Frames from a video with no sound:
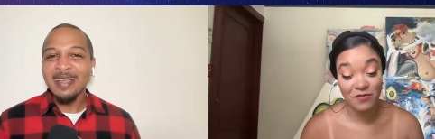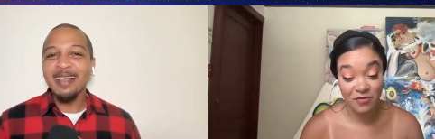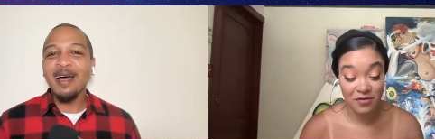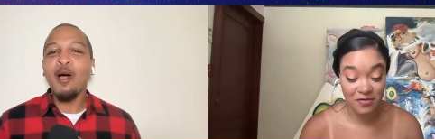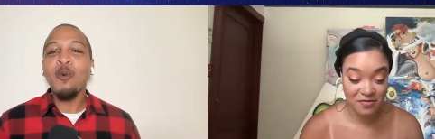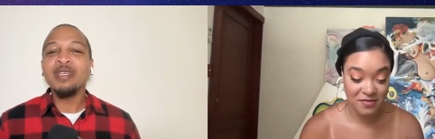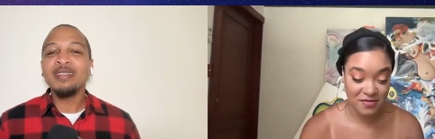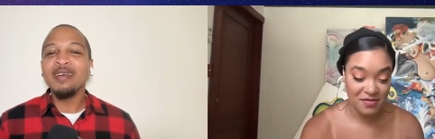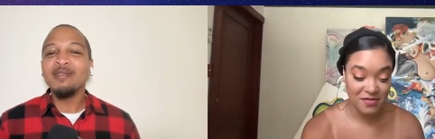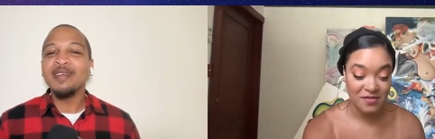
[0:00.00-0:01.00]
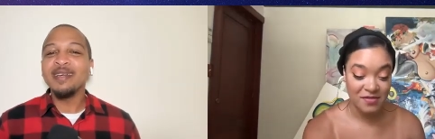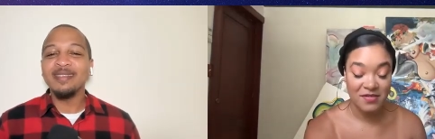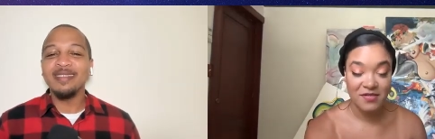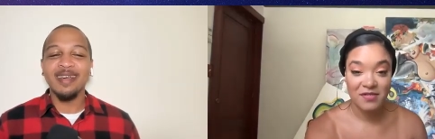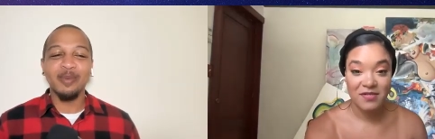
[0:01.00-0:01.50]
Speaker 1: I yeah. always love hearing
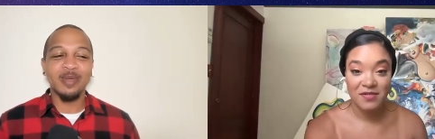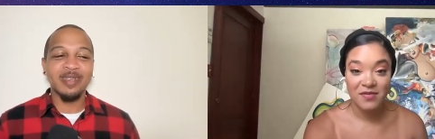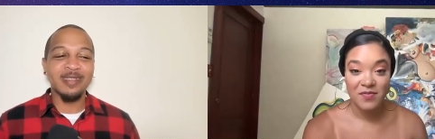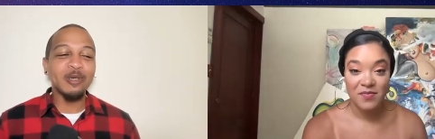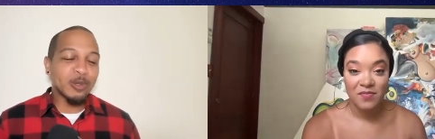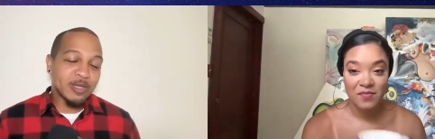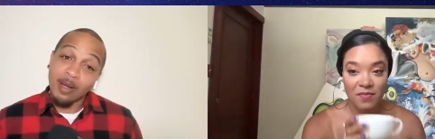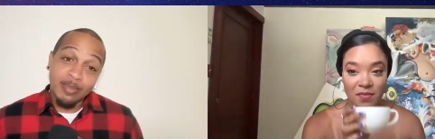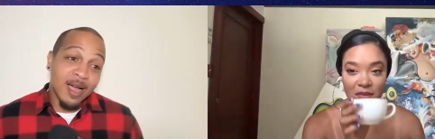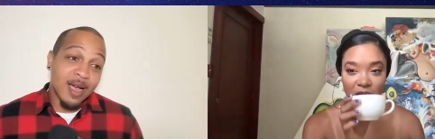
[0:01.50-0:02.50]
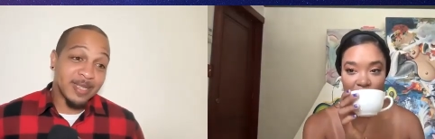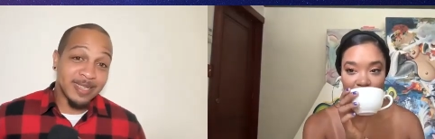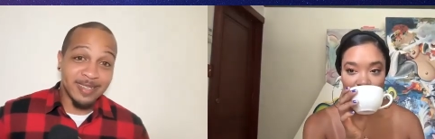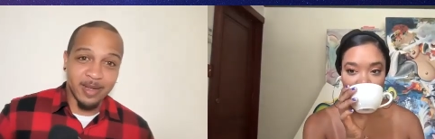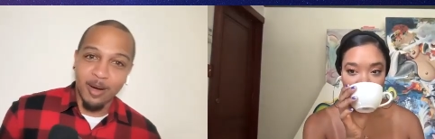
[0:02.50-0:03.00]
that because you know sometimes
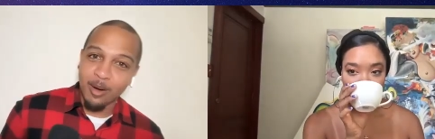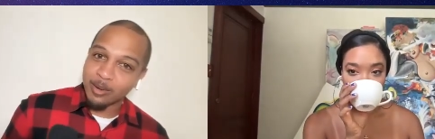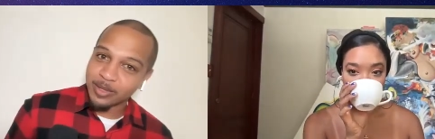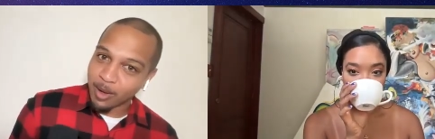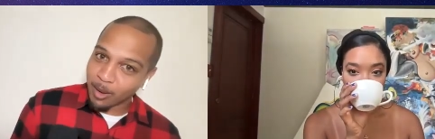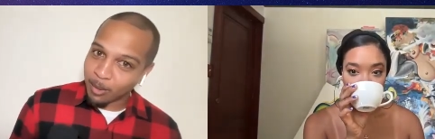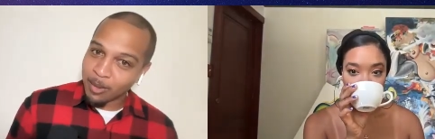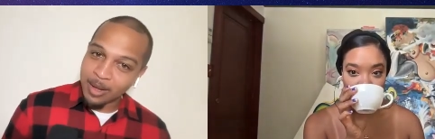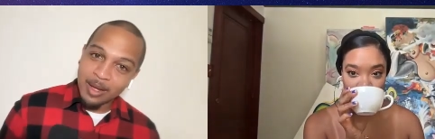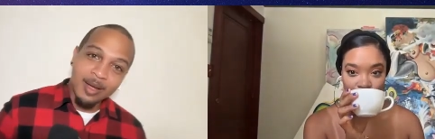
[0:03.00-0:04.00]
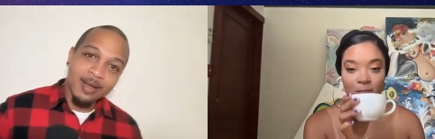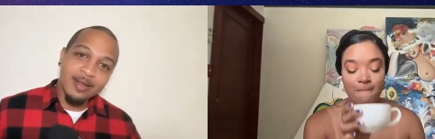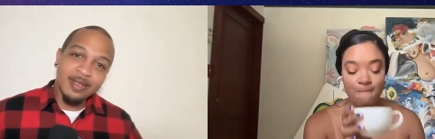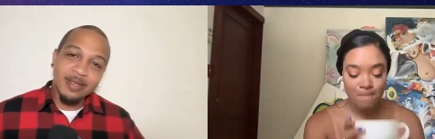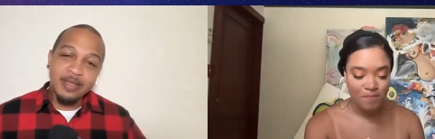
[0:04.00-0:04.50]
it's oh you know
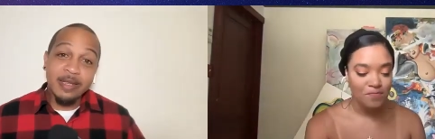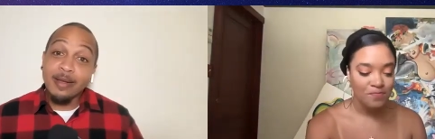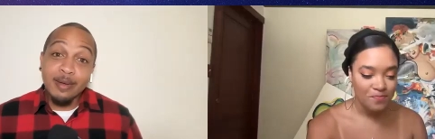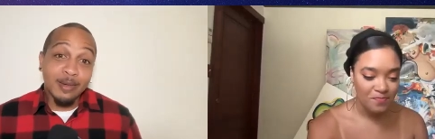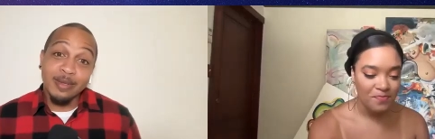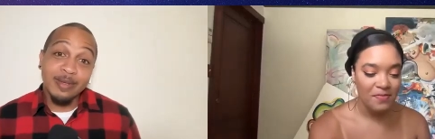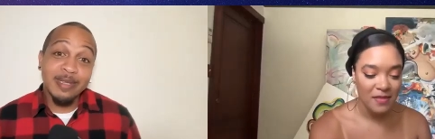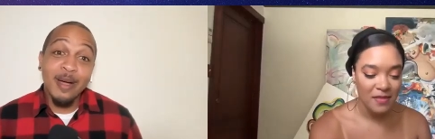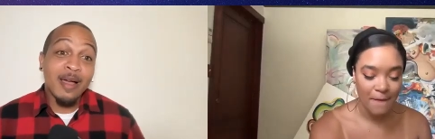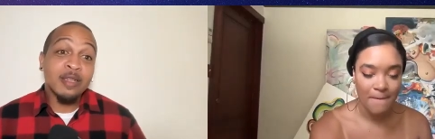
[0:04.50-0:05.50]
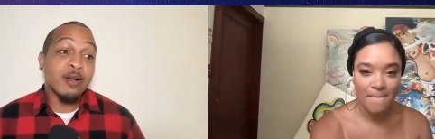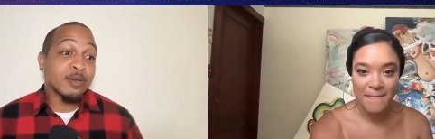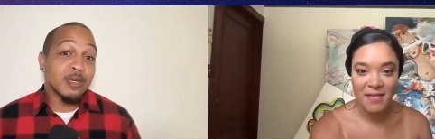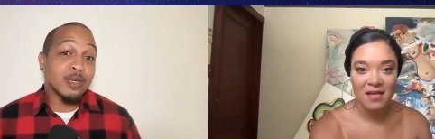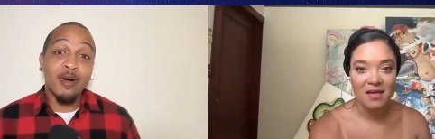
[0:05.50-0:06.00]
Mm-hmm. Still, still, I talk to
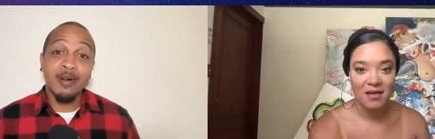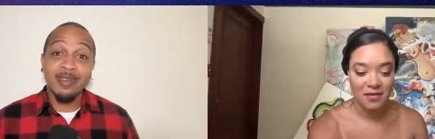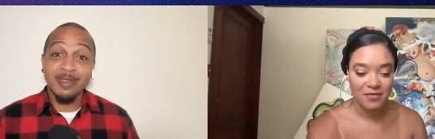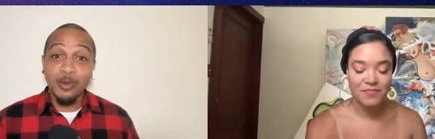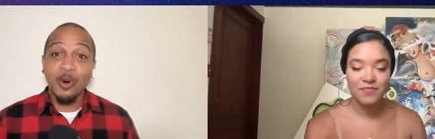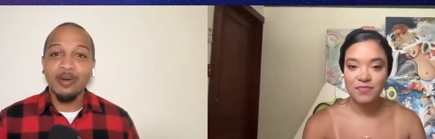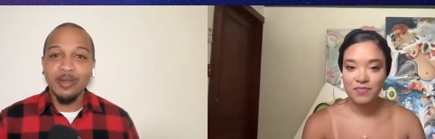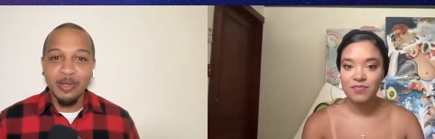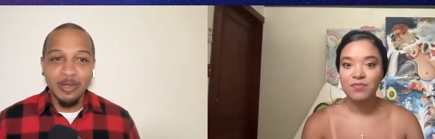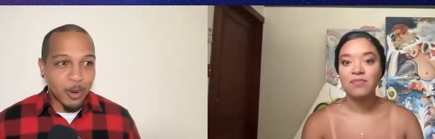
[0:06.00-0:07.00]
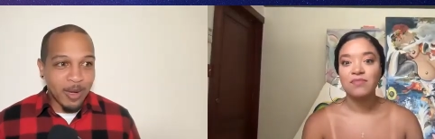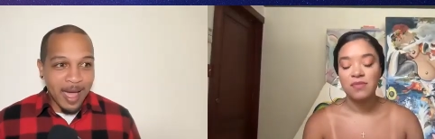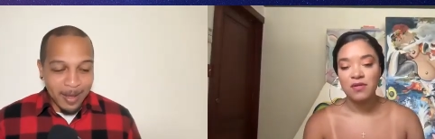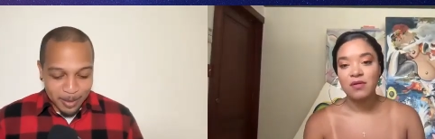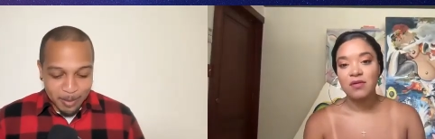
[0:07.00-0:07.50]
some artists who are, you know,
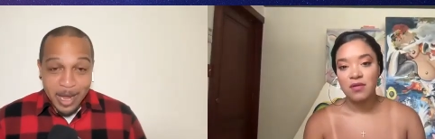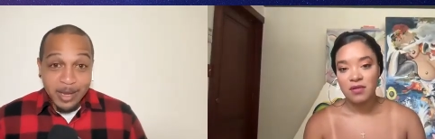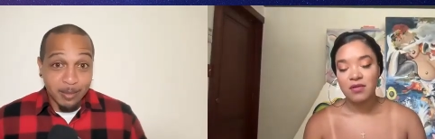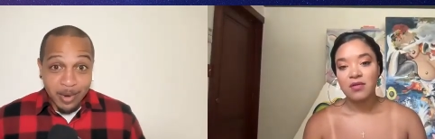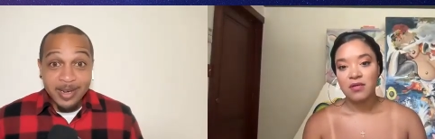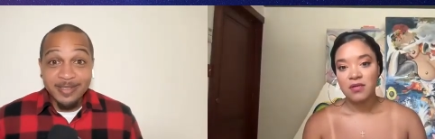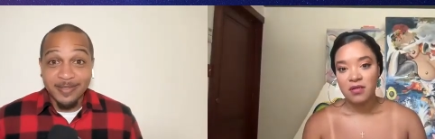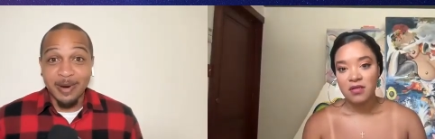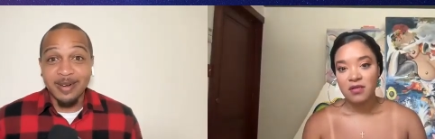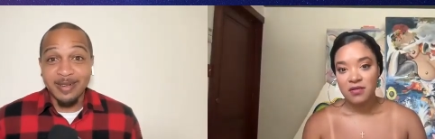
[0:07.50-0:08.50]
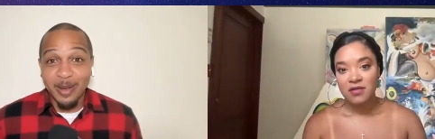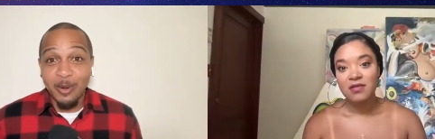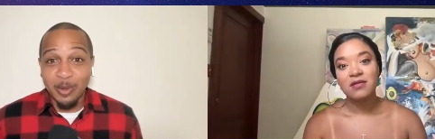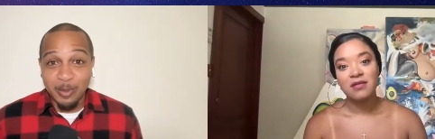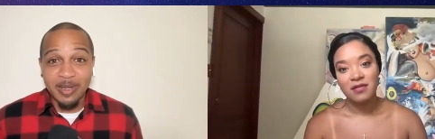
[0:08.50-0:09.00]
making money from art, you know,
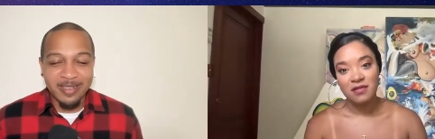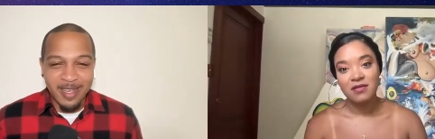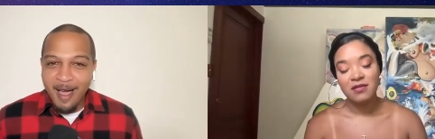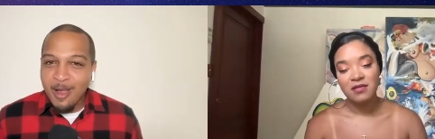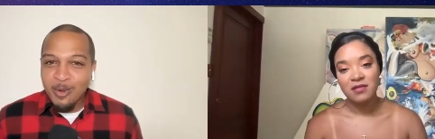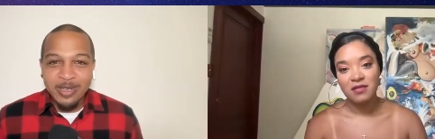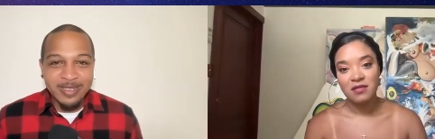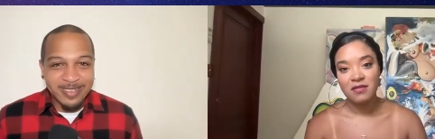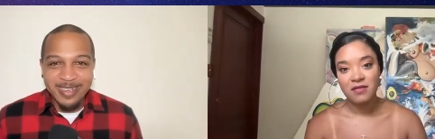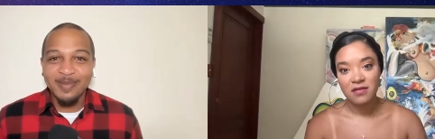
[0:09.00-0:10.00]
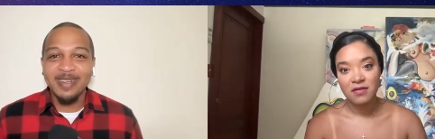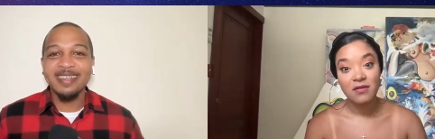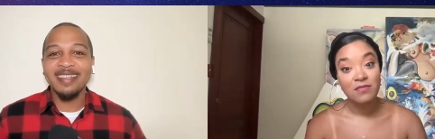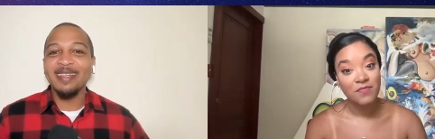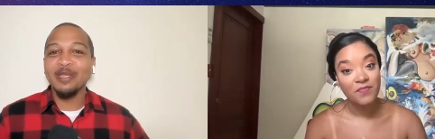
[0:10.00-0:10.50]
and, galleries and stuff like
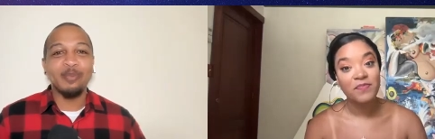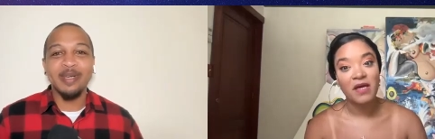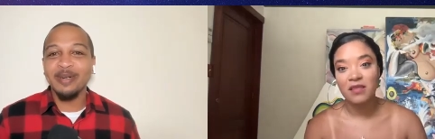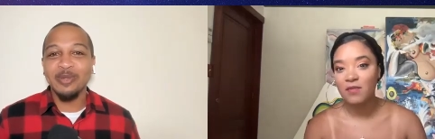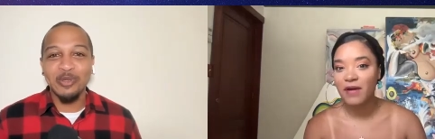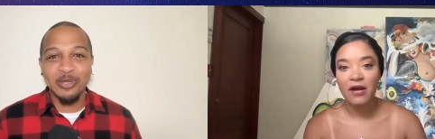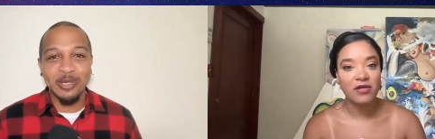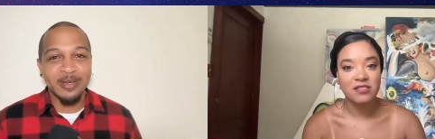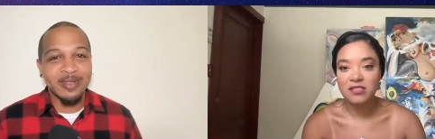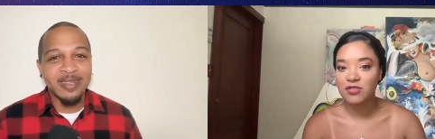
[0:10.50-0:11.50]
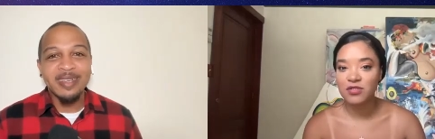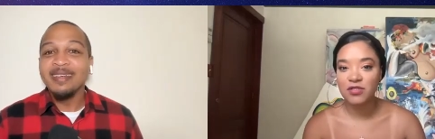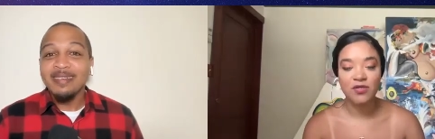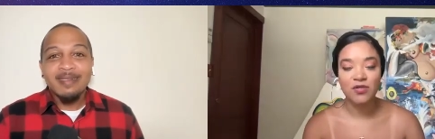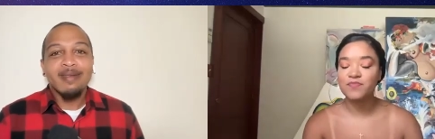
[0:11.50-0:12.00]
that, and their parents are still. Parents still
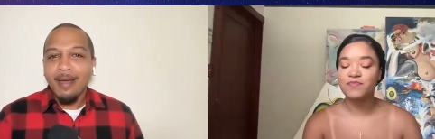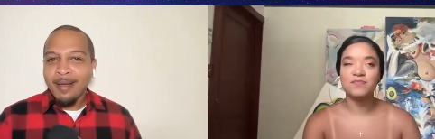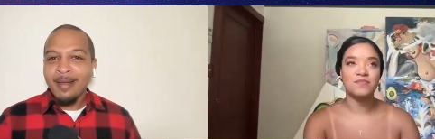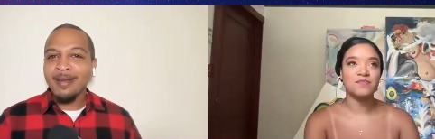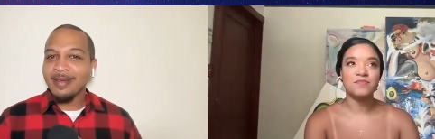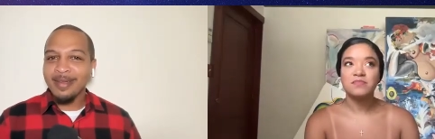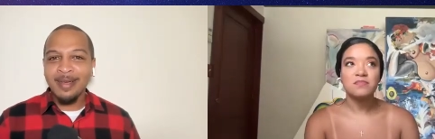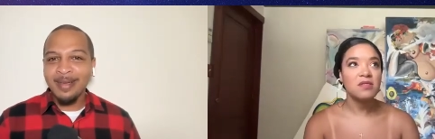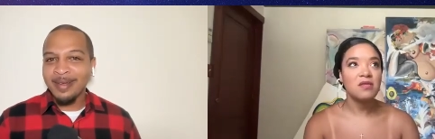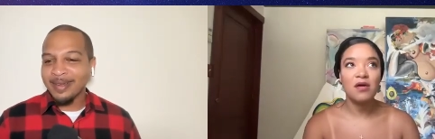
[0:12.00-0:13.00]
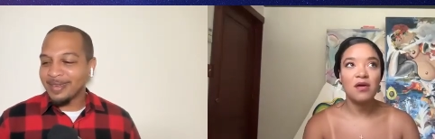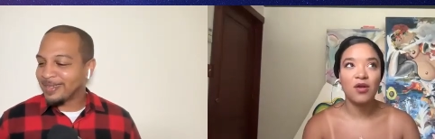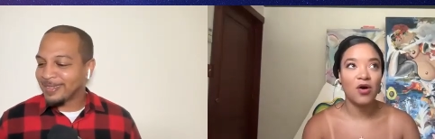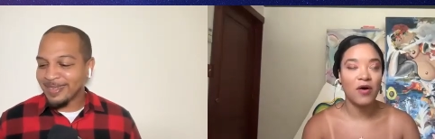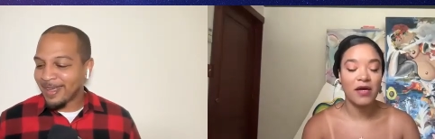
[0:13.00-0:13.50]
don't. Yeah, yeah, it's
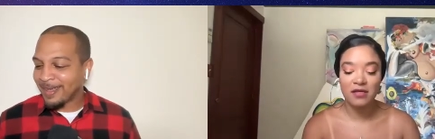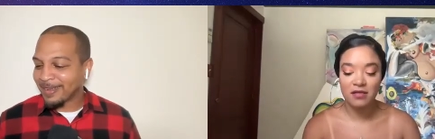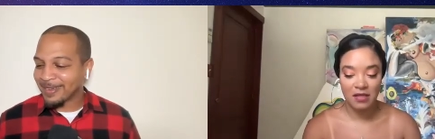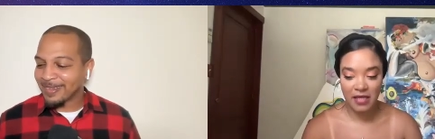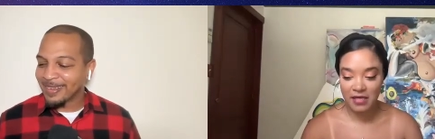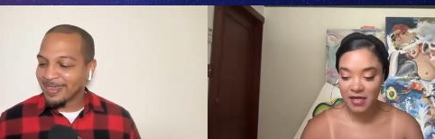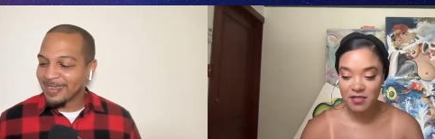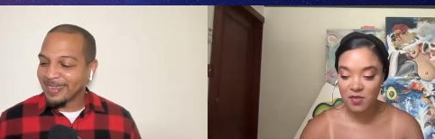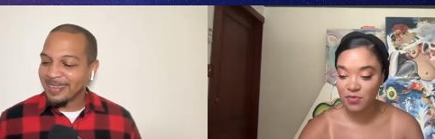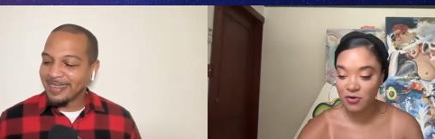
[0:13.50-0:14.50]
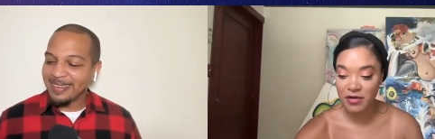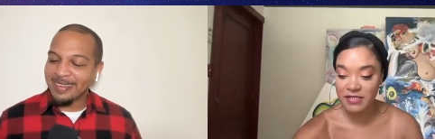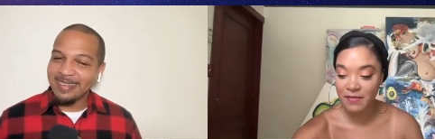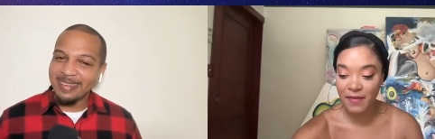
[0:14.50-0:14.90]
insane.
Speaker 2: That, that support is